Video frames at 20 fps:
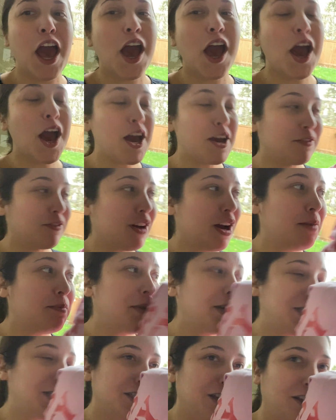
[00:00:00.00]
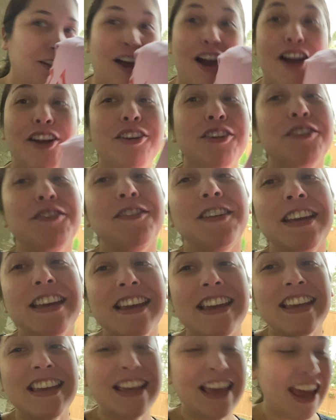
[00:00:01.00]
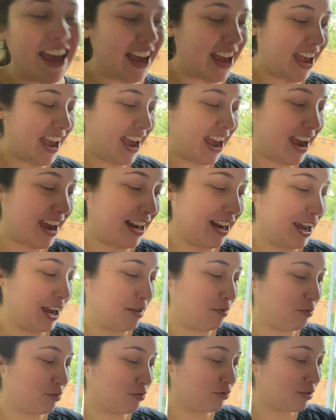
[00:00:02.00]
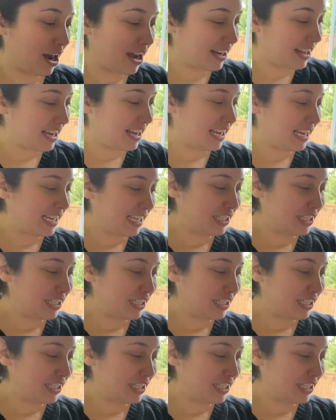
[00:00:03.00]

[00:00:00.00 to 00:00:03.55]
my Shawlography, and I am ready